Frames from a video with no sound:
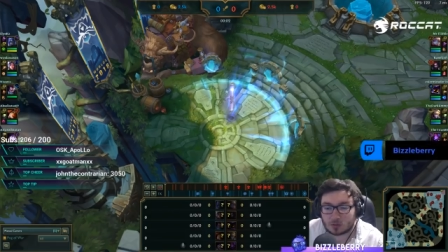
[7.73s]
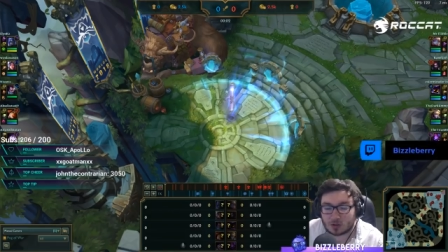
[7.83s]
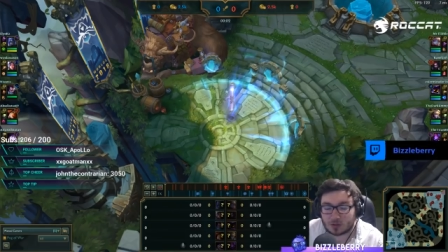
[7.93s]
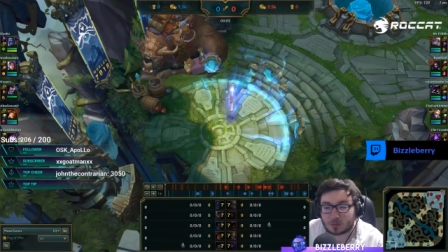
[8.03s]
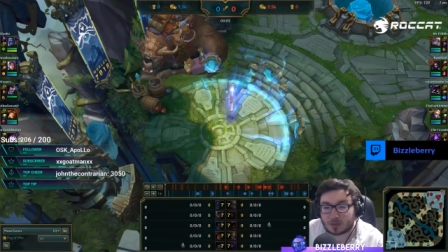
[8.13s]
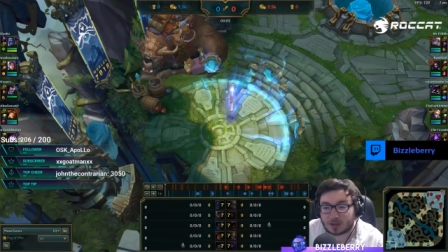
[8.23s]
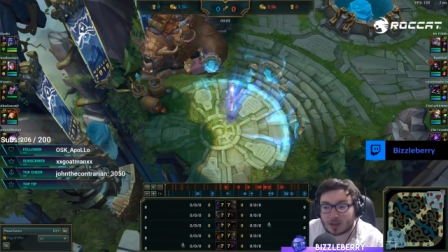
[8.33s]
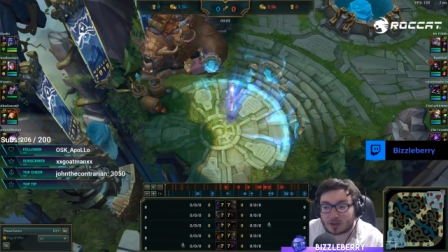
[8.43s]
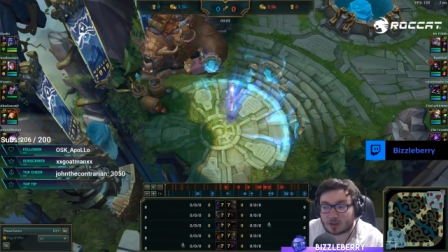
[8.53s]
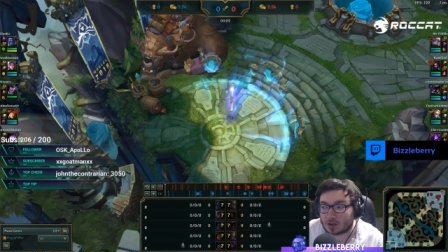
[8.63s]
Right from the
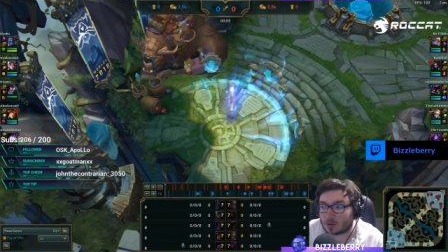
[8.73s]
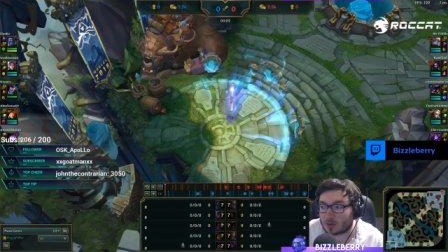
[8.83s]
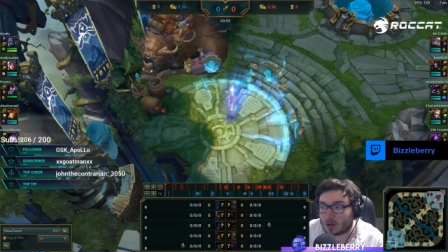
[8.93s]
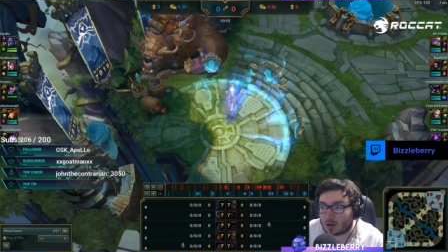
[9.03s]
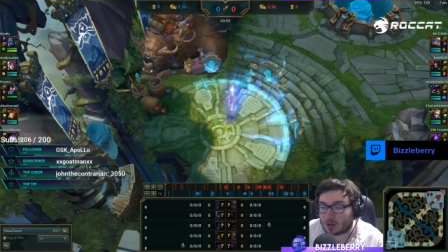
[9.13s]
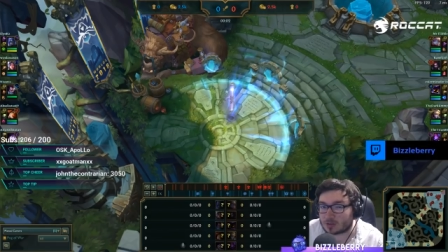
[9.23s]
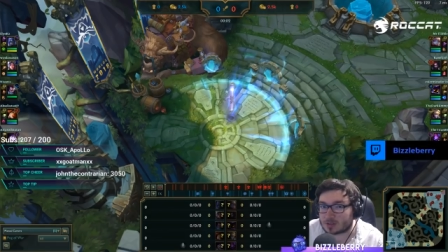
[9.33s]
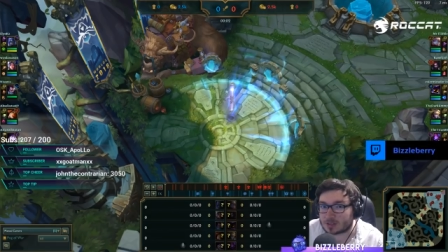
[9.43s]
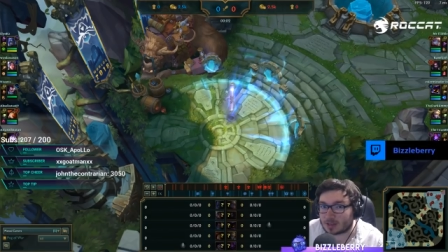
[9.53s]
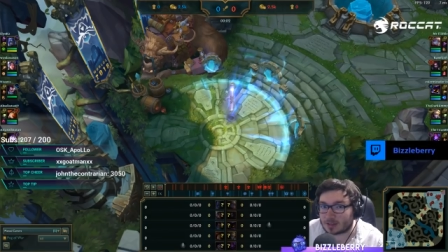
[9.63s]
get-go, I'll
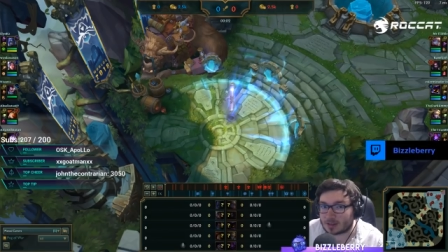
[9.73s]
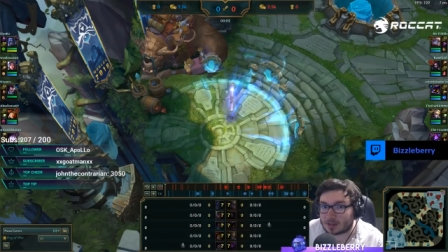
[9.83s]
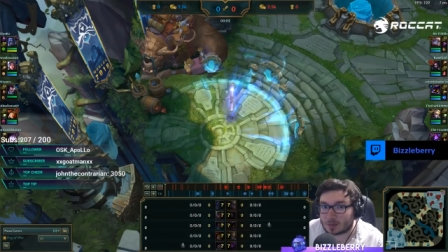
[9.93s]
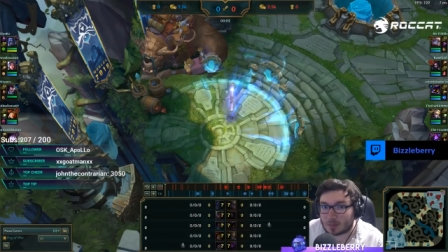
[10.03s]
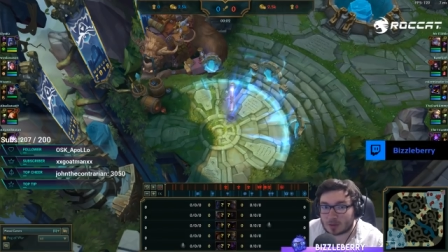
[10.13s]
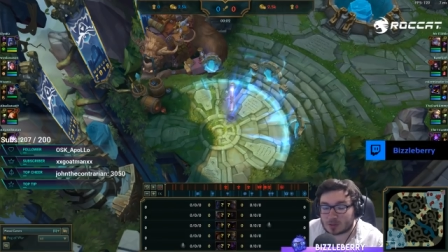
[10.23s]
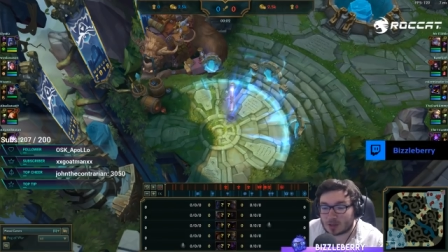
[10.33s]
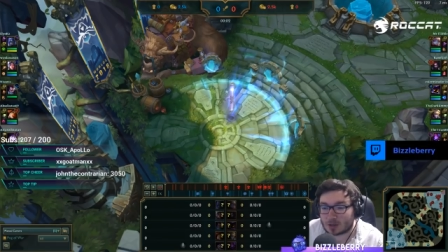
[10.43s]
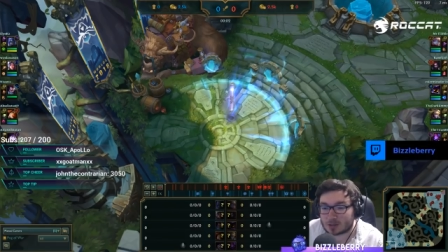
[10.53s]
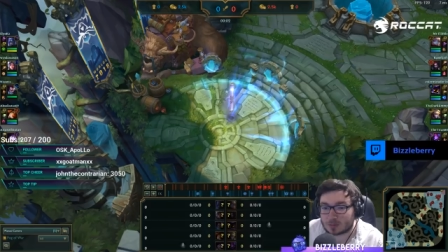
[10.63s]
say that the
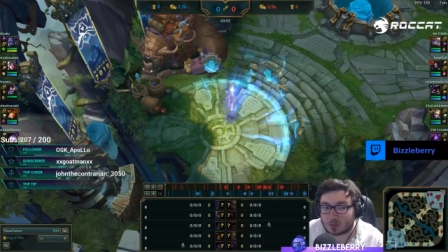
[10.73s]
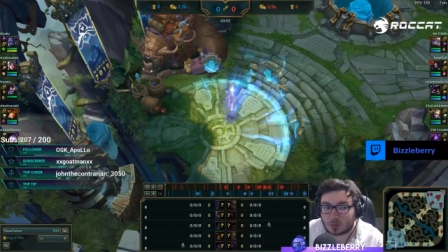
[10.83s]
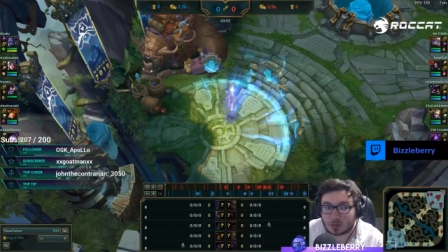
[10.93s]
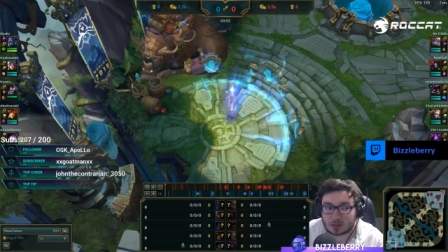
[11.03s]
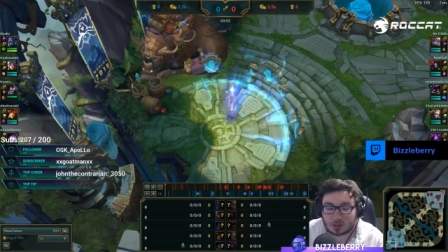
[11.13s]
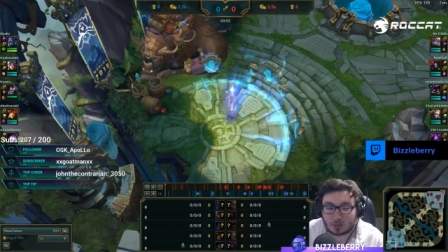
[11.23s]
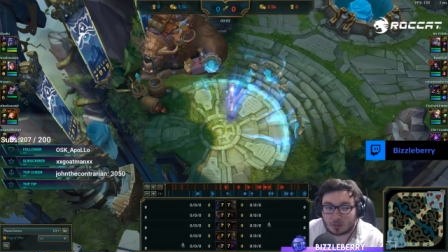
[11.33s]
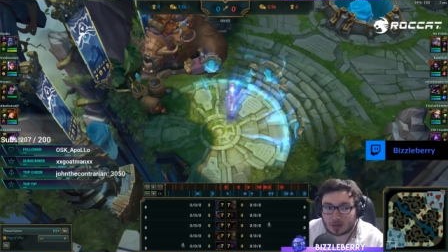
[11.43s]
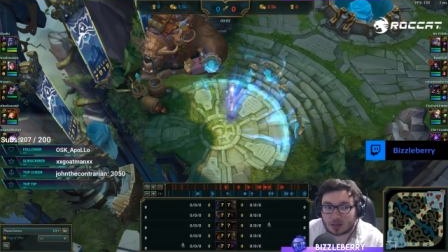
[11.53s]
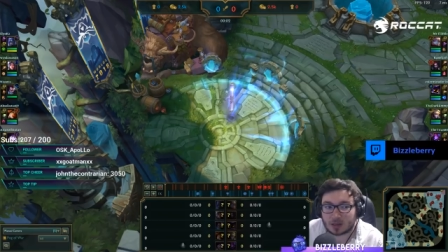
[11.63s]
Malzahar support is
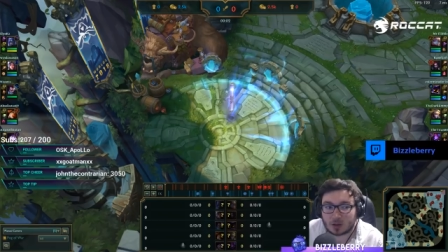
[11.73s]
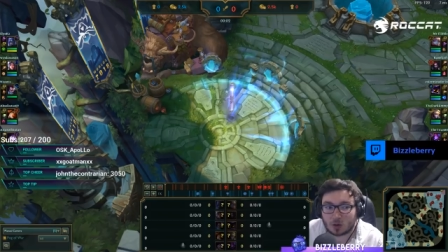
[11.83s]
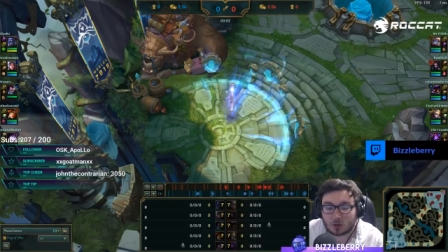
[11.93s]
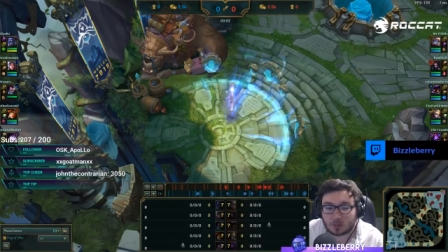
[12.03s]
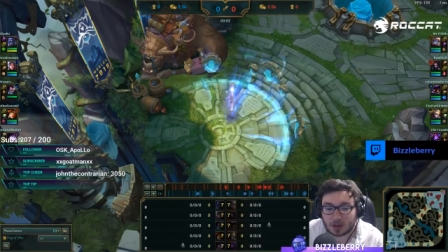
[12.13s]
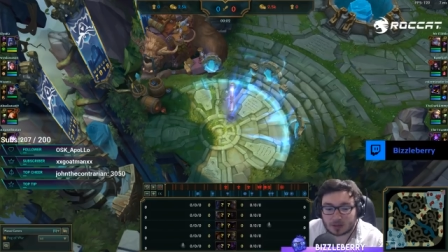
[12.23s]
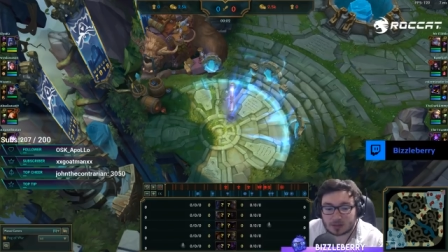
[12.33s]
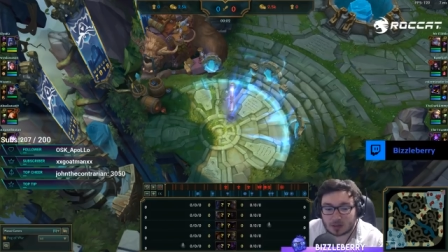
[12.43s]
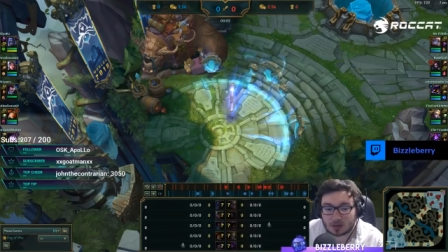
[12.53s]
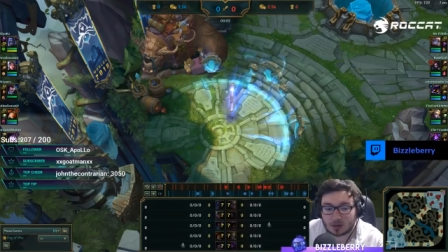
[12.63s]
completely off
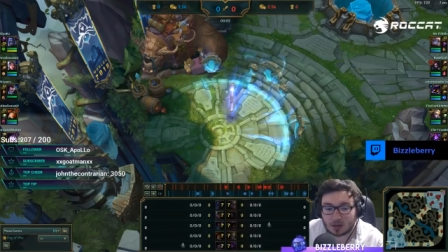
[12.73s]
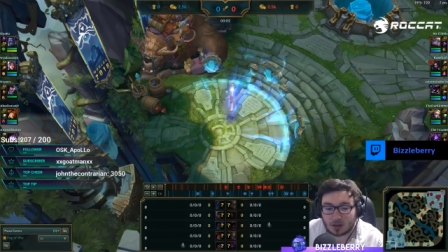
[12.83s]
meta,